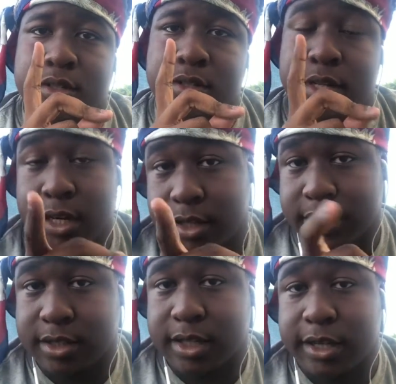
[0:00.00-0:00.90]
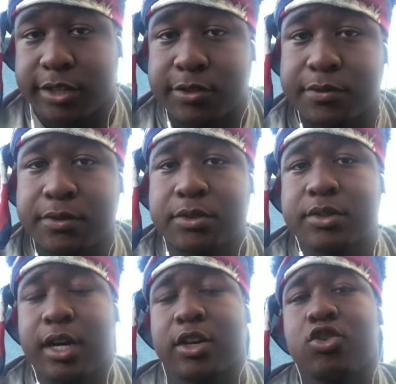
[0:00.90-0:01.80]
that can decide your future.
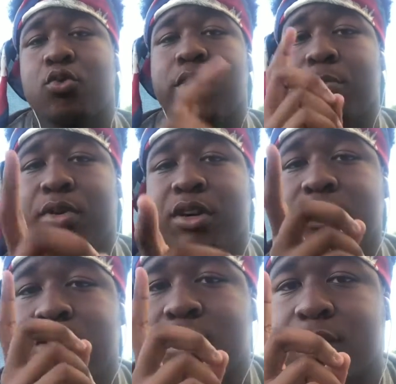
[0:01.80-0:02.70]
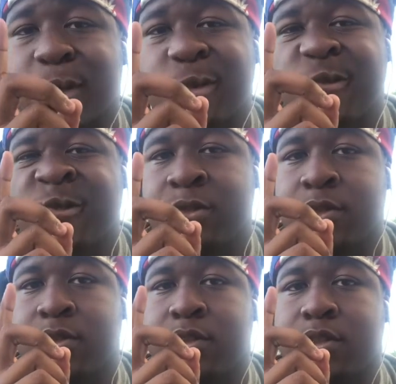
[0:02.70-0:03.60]
I know one person
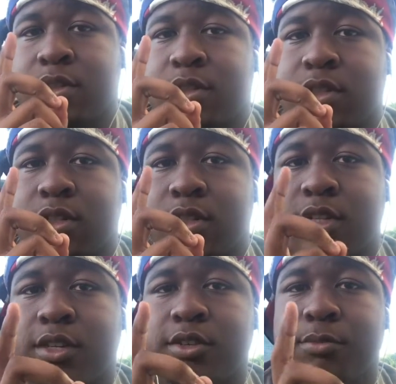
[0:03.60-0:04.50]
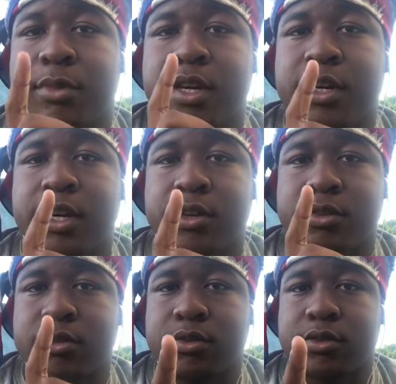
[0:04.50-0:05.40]
that could make out
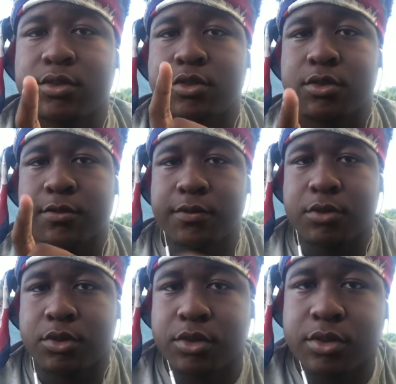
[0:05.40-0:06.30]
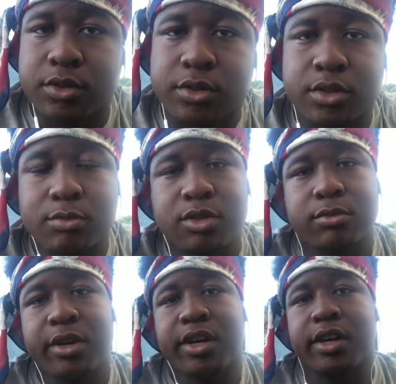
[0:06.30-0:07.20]
your future to be
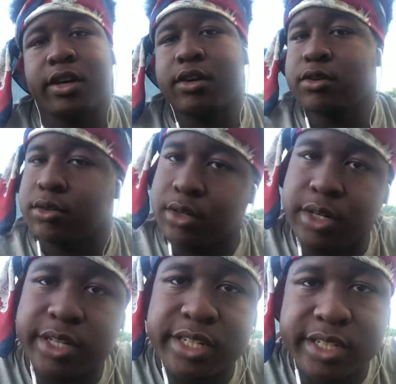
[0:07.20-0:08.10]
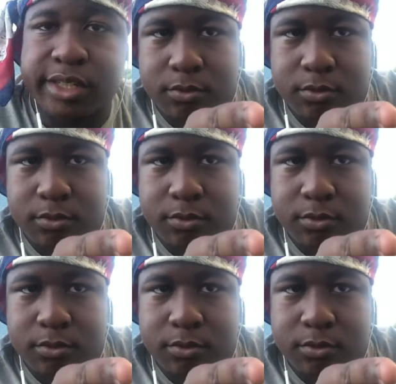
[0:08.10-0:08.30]
bad or good.